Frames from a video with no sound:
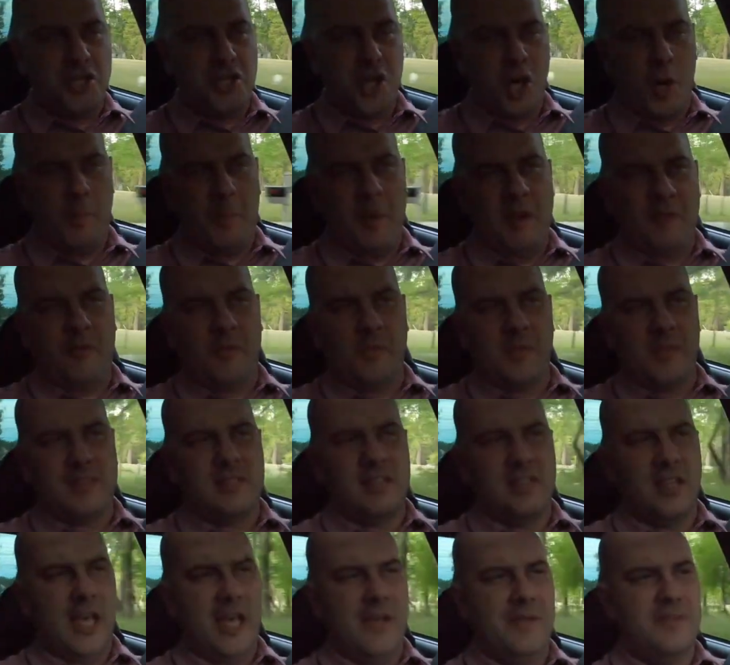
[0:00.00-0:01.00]
chirping from the
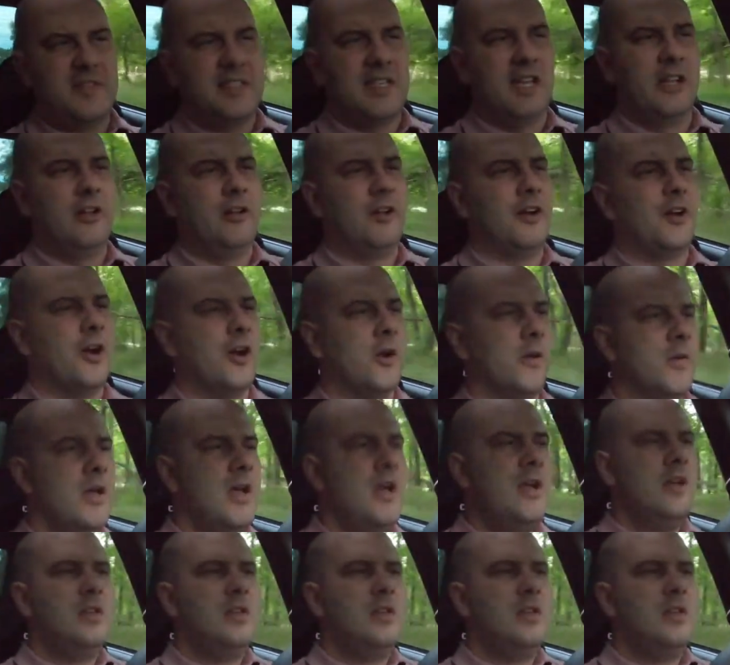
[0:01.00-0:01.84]
slave cylinder,